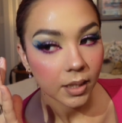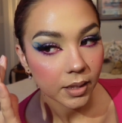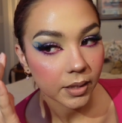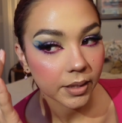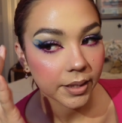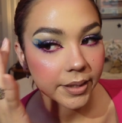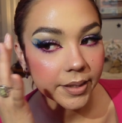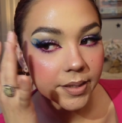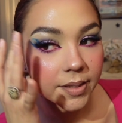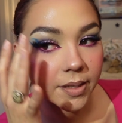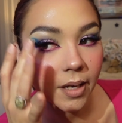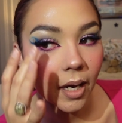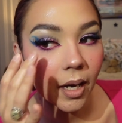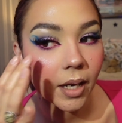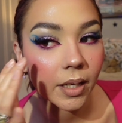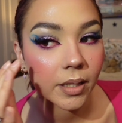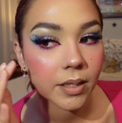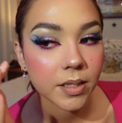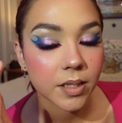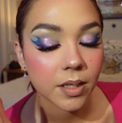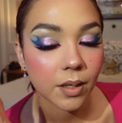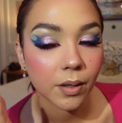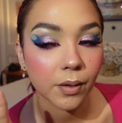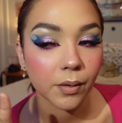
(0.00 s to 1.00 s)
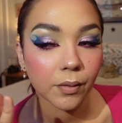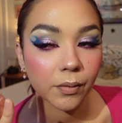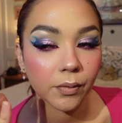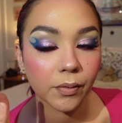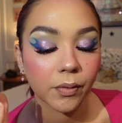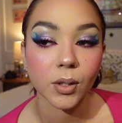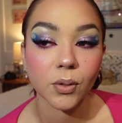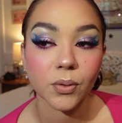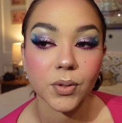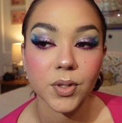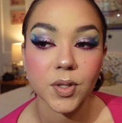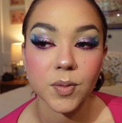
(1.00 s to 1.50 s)
these kinds of
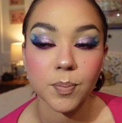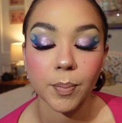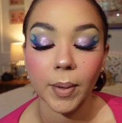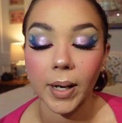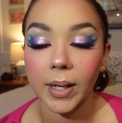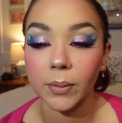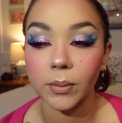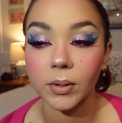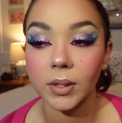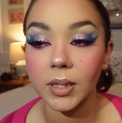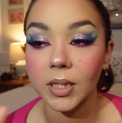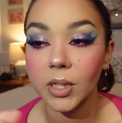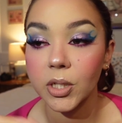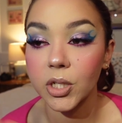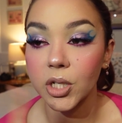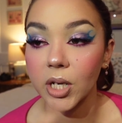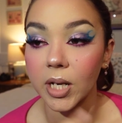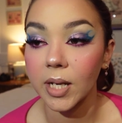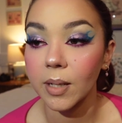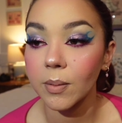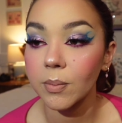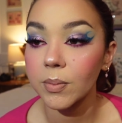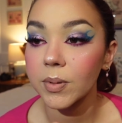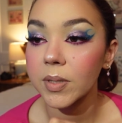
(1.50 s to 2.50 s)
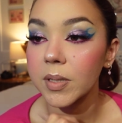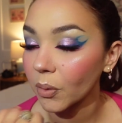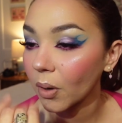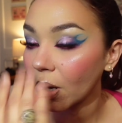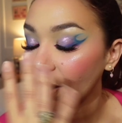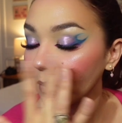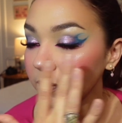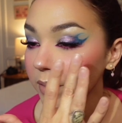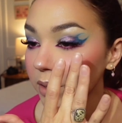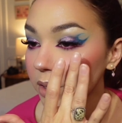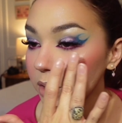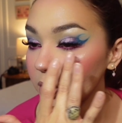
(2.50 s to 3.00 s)
little spirally shapes. Don't
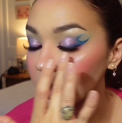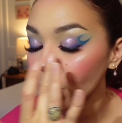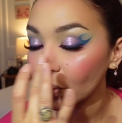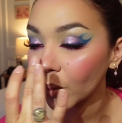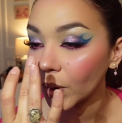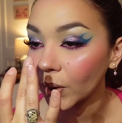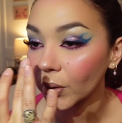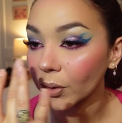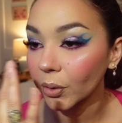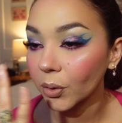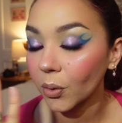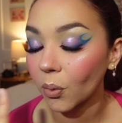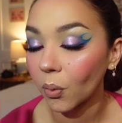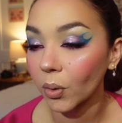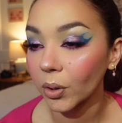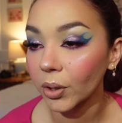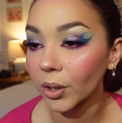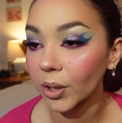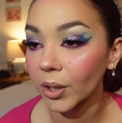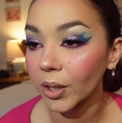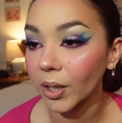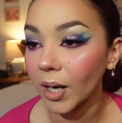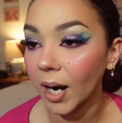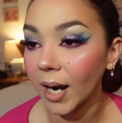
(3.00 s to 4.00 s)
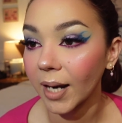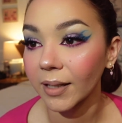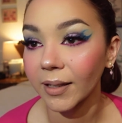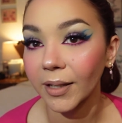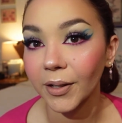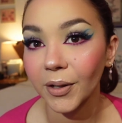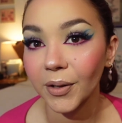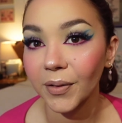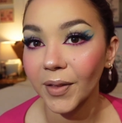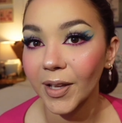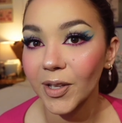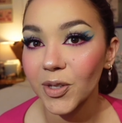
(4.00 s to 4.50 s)
often do inner corner
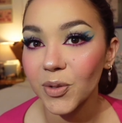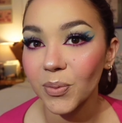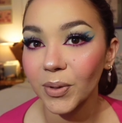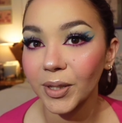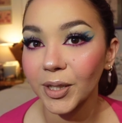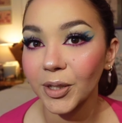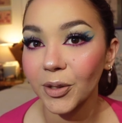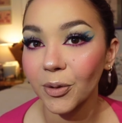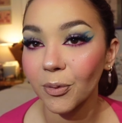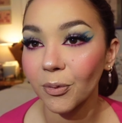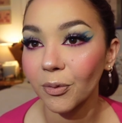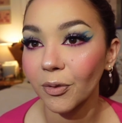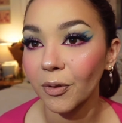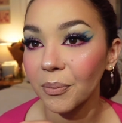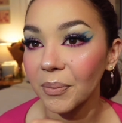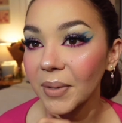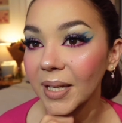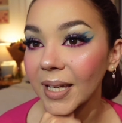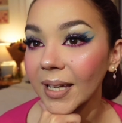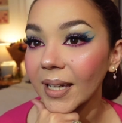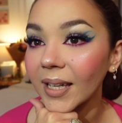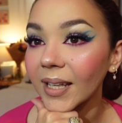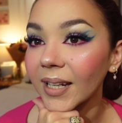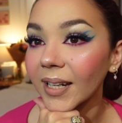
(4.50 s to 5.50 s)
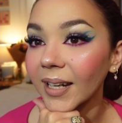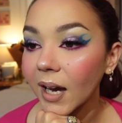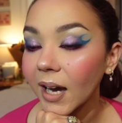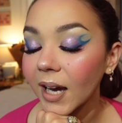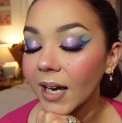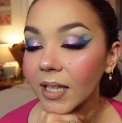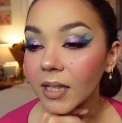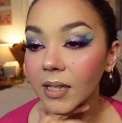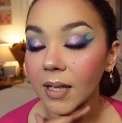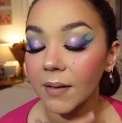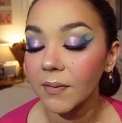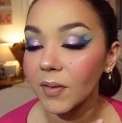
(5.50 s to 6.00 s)
eyeliner. That's really new for me. And
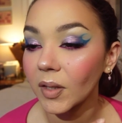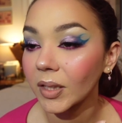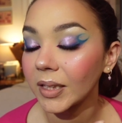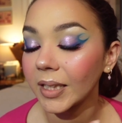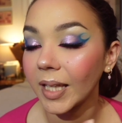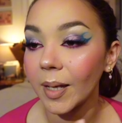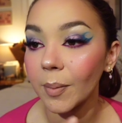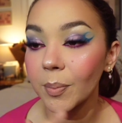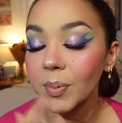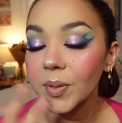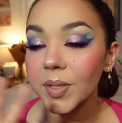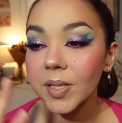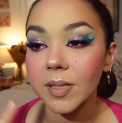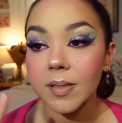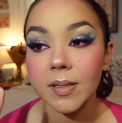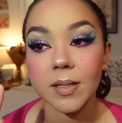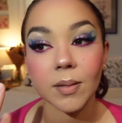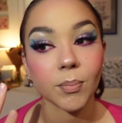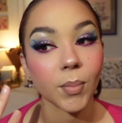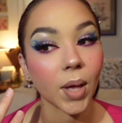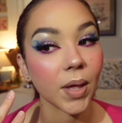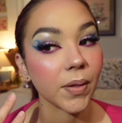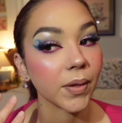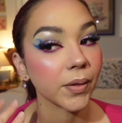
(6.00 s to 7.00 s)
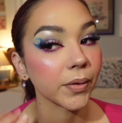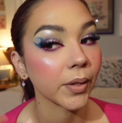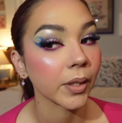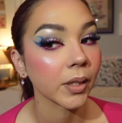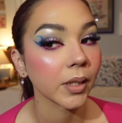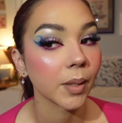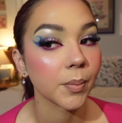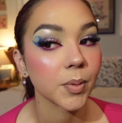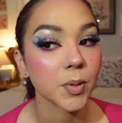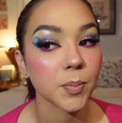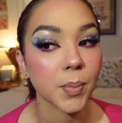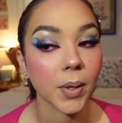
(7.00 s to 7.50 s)
I love the lips. I think the
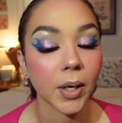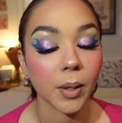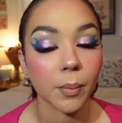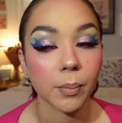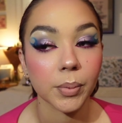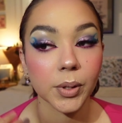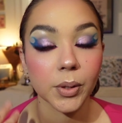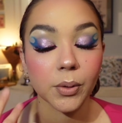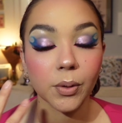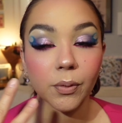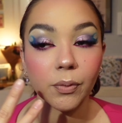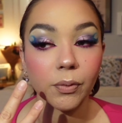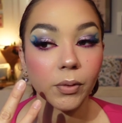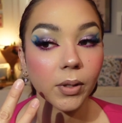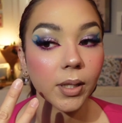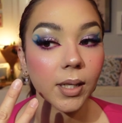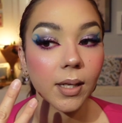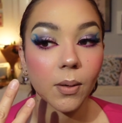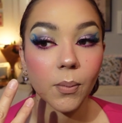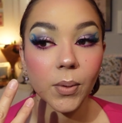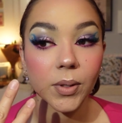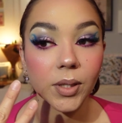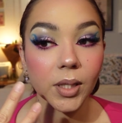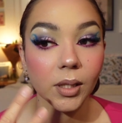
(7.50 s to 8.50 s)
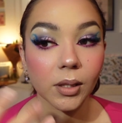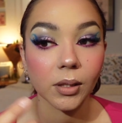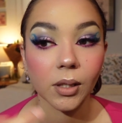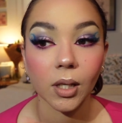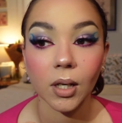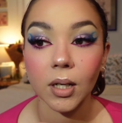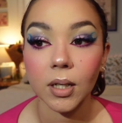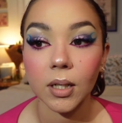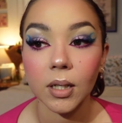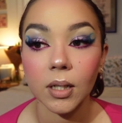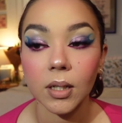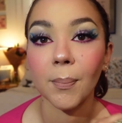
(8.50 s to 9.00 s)
lips pair beautifully with the
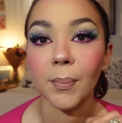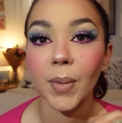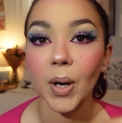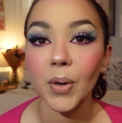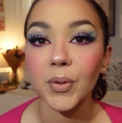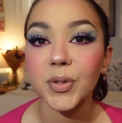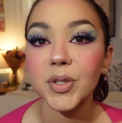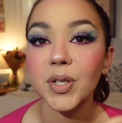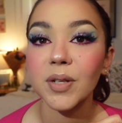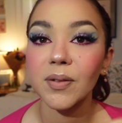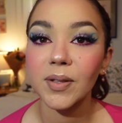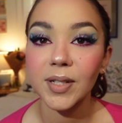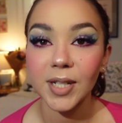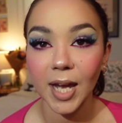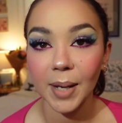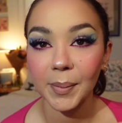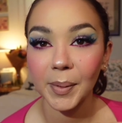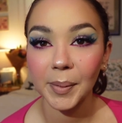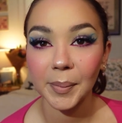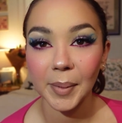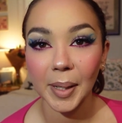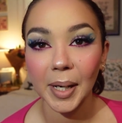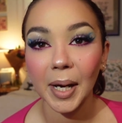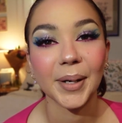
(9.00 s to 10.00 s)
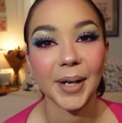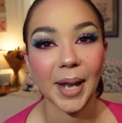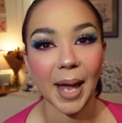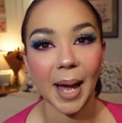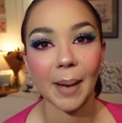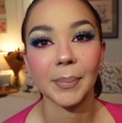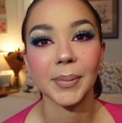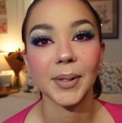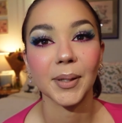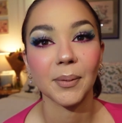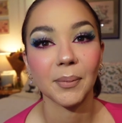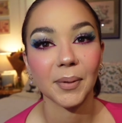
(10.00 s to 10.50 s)
look. Most of the time I'm
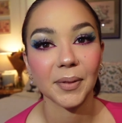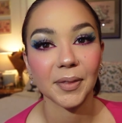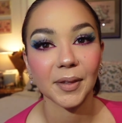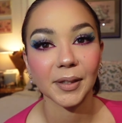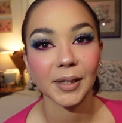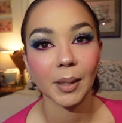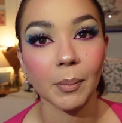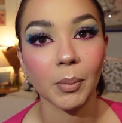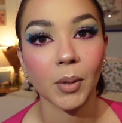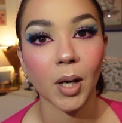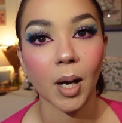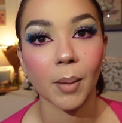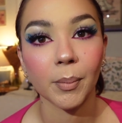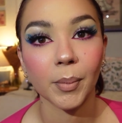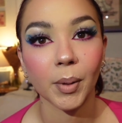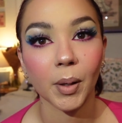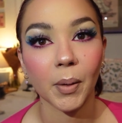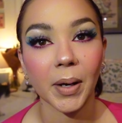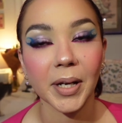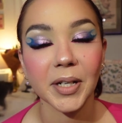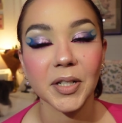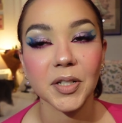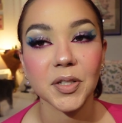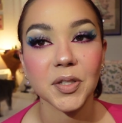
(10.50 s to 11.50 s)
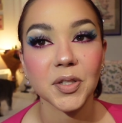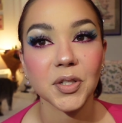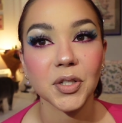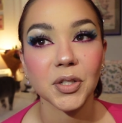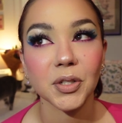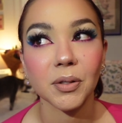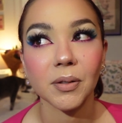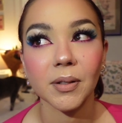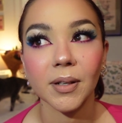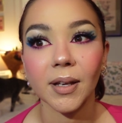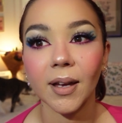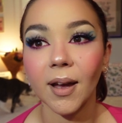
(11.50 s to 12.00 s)
unhappy with the lip combo.
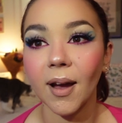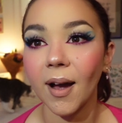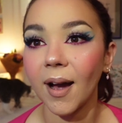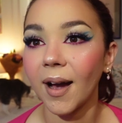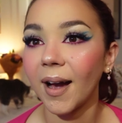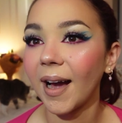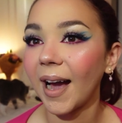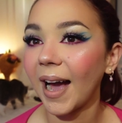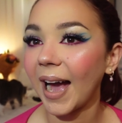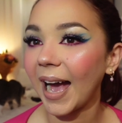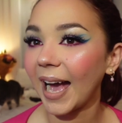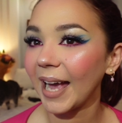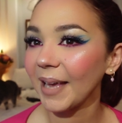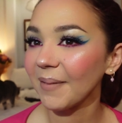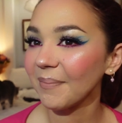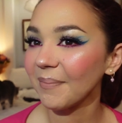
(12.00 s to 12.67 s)
Hi